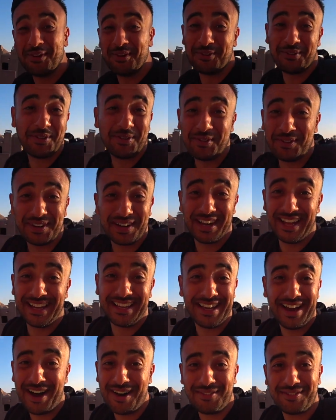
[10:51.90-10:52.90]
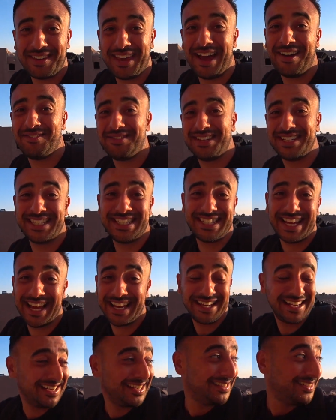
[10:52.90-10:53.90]
were like off camera,
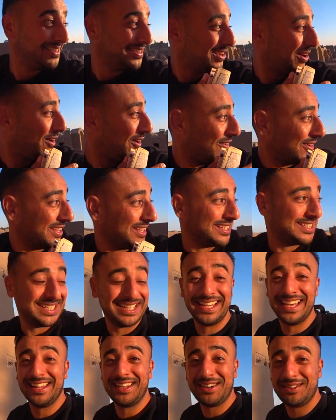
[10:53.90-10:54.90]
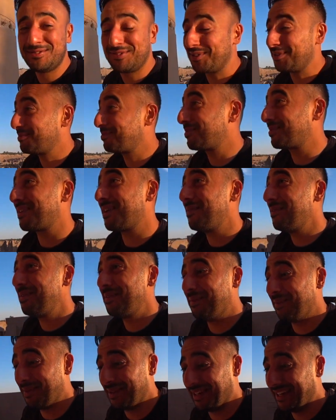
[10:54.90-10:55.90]
standing, talking together for probably
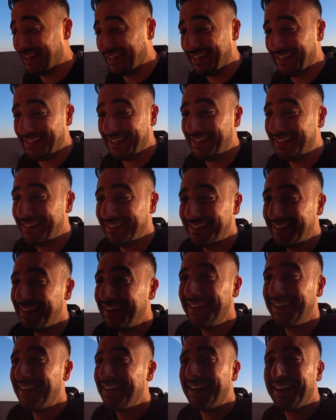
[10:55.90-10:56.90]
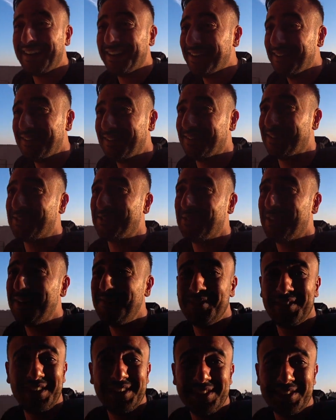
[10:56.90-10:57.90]
about like, I don't know, 20
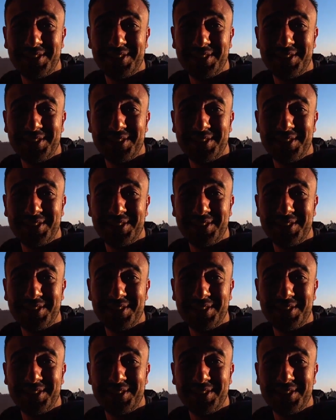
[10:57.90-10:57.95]
minutes